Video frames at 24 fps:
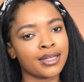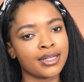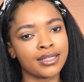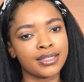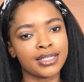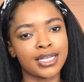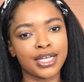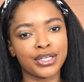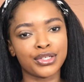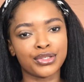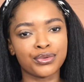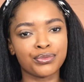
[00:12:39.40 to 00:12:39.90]

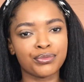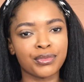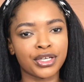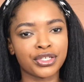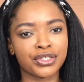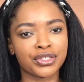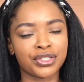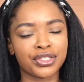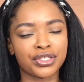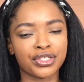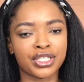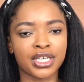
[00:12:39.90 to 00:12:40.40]
Then do make
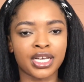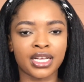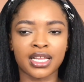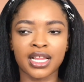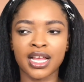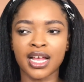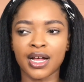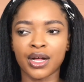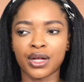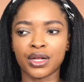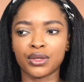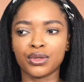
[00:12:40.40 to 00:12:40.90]
sure to check
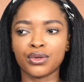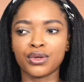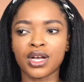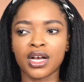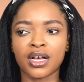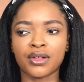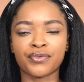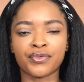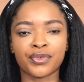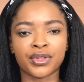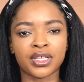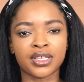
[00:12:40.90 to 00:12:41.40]
that out. Look
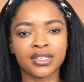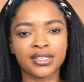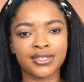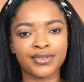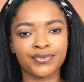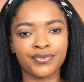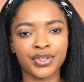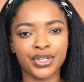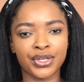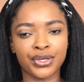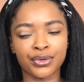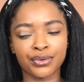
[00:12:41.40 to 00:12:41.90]
out for this
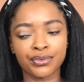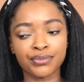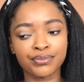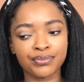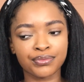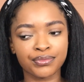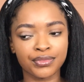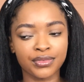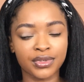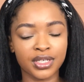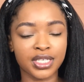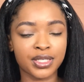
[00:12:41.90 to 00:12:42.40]
video,
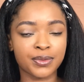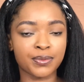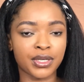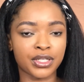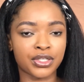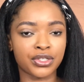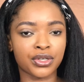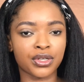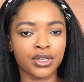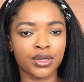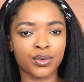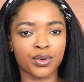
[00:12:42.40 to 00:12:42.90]
this
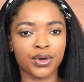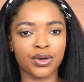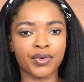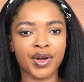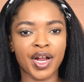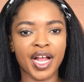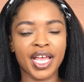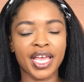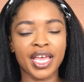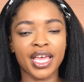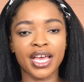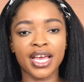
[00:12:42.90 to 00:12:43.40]
particular one
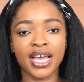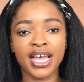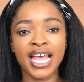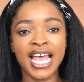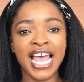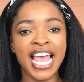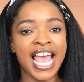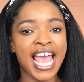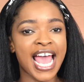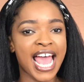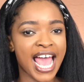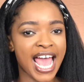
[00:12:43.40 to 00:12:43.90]
right here,
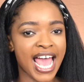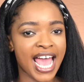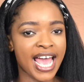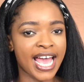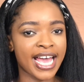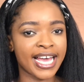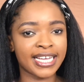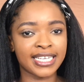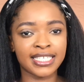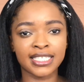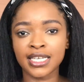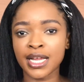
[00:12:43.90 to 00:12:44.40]

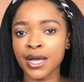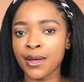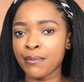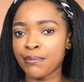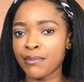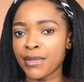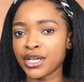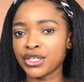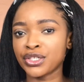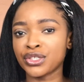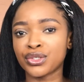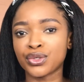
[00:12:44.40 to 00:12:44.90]
and
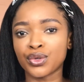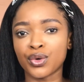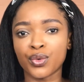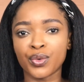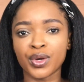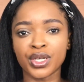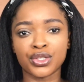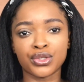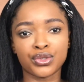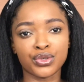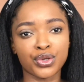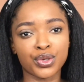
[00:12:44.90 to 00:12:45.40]
make sure to
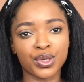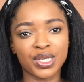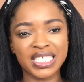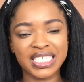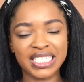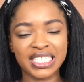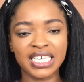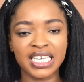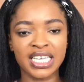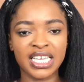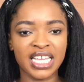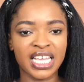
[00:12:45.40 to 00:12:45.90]
always do your
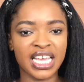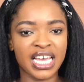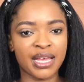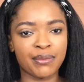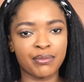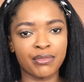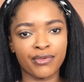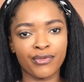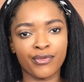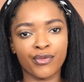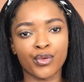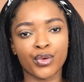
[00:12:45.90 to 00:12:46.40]
skincare
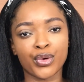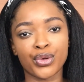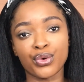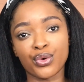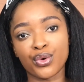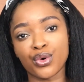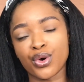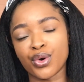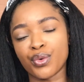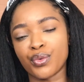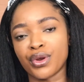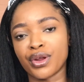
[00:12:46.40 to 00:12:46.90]
before you
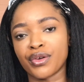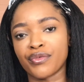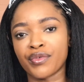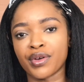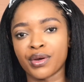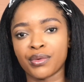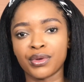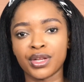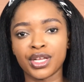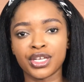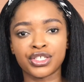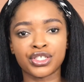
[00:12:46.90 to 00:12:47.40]
go in with your
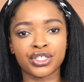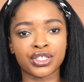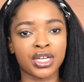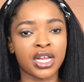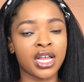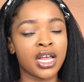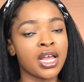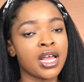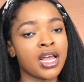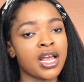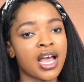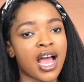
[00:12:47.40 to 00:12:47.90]
foundation.
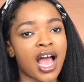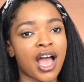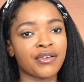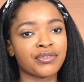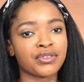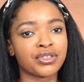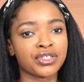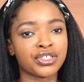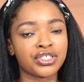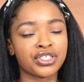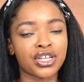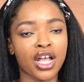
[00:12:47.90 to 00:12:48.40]

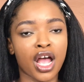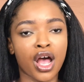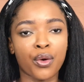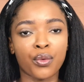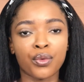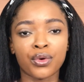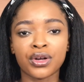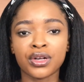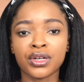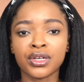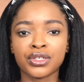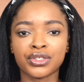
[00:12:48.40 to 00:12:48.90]
After
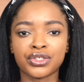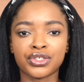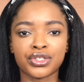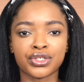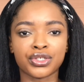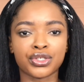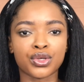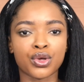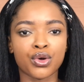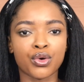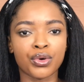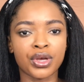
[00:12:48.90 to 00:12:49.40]
shower,
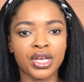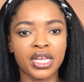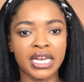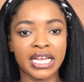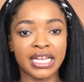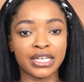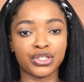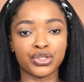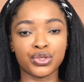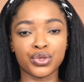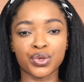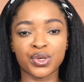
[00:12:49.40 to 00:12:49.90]
just go in
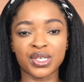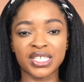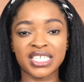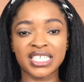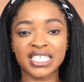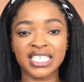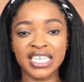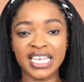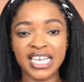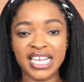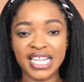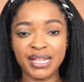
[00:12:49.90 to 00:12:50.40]
and do your
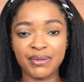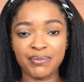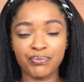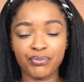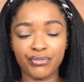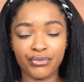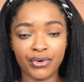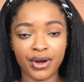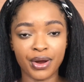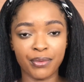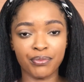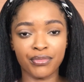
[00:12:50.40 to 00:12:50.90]
skin
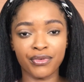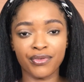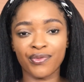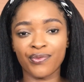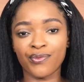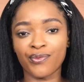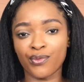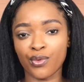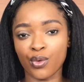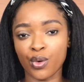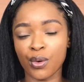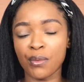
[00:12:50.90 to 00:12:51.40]
prep
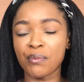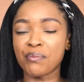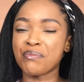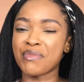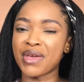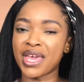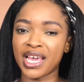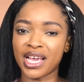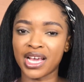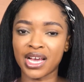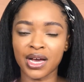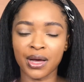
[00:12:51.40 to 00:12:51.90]
before
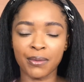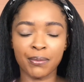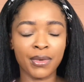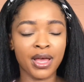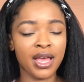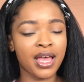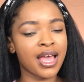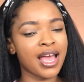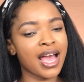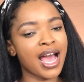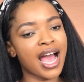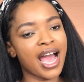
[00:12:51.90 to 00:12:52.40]
makeup.
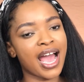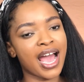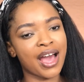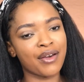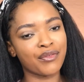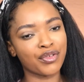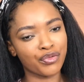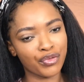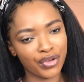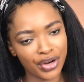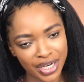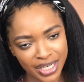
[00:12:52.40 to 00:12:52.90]
I
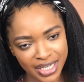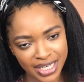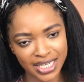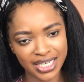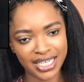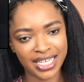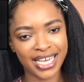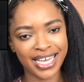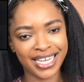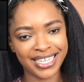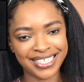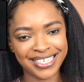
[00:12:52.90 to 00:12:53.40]
have a very
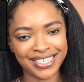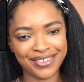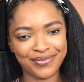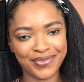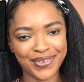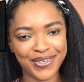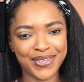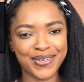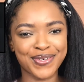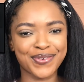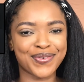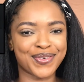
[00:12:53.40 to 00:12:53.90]
dedicated
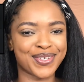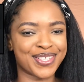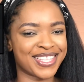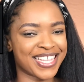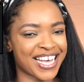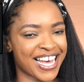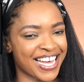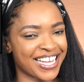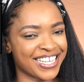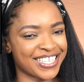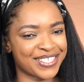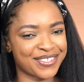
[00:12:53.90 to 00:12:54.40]
video for
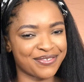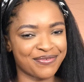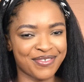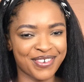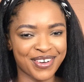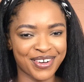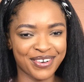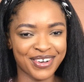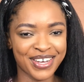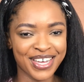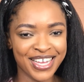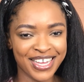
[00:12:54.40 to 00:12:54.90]
that as
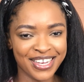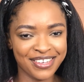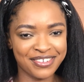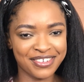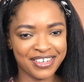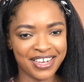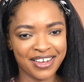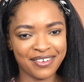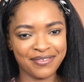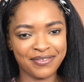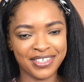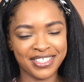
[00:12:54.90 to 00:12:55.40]
well.
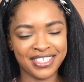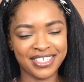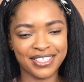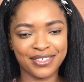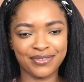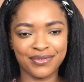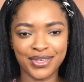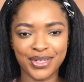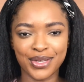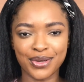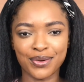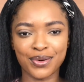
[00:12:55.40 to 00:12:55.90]
Look out for this
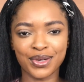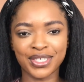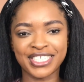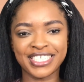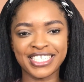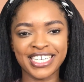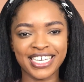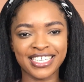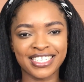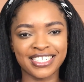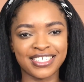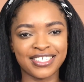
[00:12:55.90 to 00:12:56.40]
video or
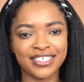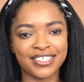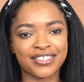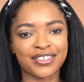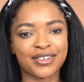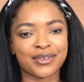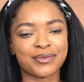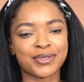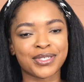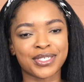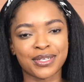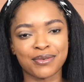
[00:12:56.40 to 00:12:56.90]
check the
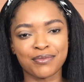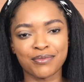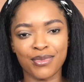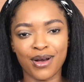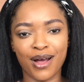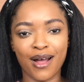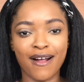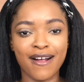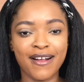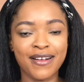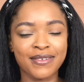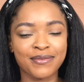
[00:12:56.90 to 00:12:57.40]
description
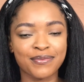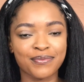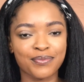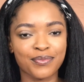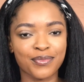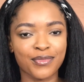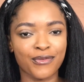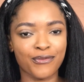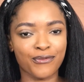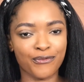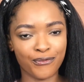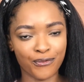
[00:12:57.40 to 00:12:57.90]
bar
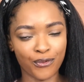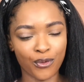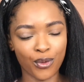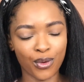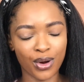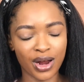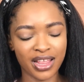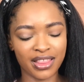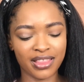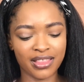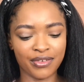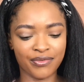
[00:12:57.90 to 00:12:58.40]

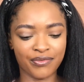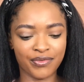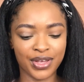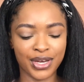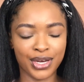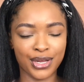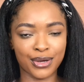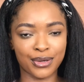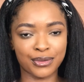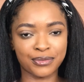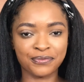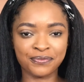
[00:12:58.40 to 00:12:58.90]
for the
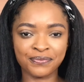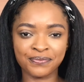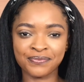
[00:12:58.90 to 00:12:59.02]
video.